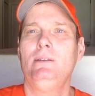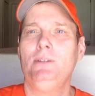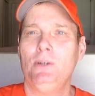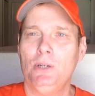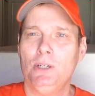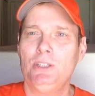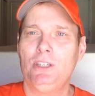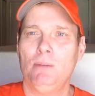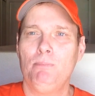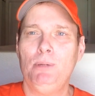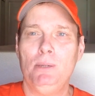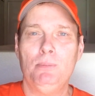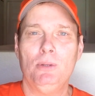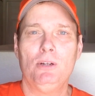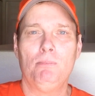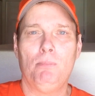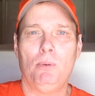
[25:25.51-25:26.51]
There is some
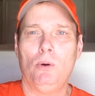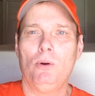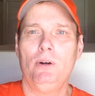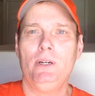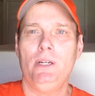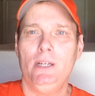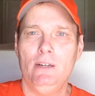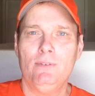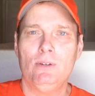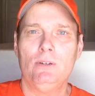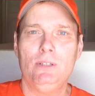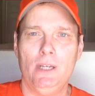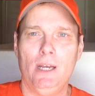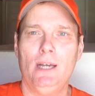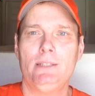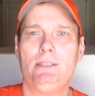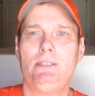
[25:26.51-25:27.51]
people that are born evil,
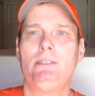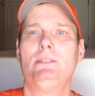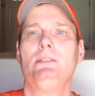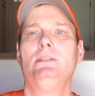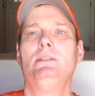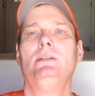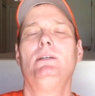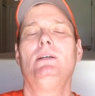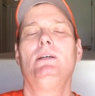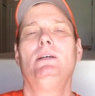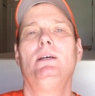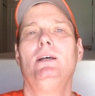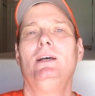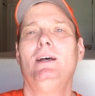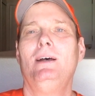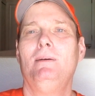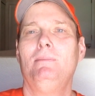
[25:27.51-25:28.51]
yes,
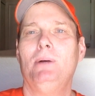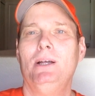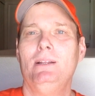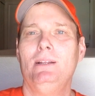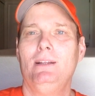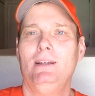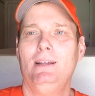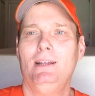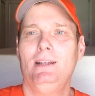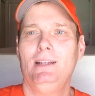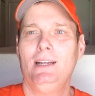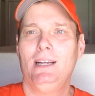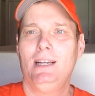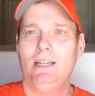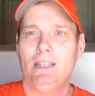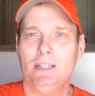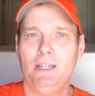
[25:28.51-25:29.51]
but
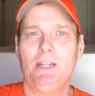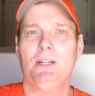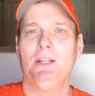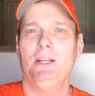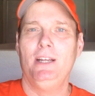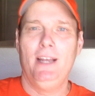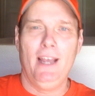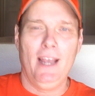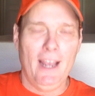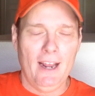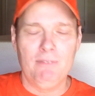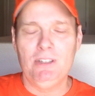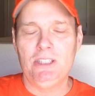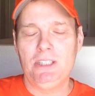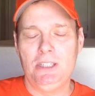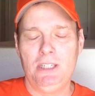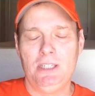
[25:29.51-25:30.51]
clearly
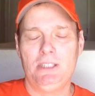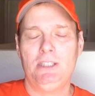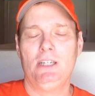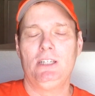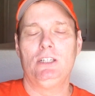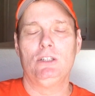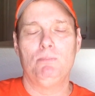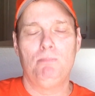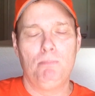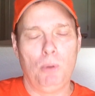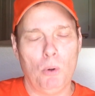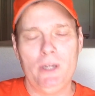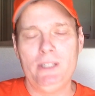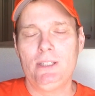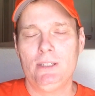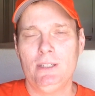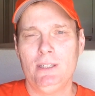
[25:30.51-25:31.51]
every statistic
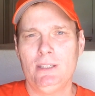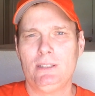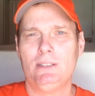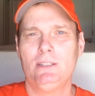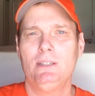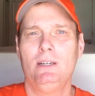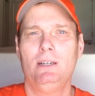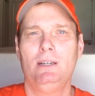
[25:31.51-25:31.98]
points to this.